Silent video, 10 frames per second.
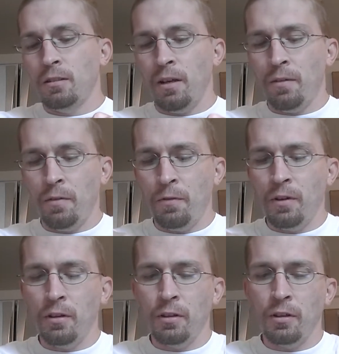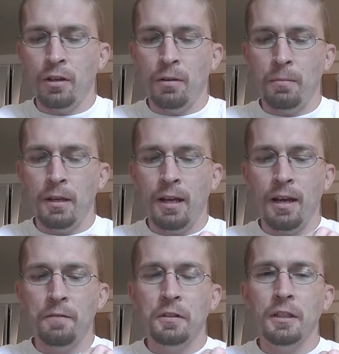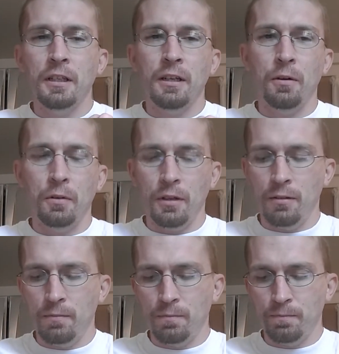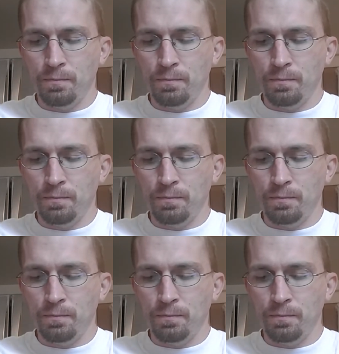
So I have a feeling they're going to be heavily coated.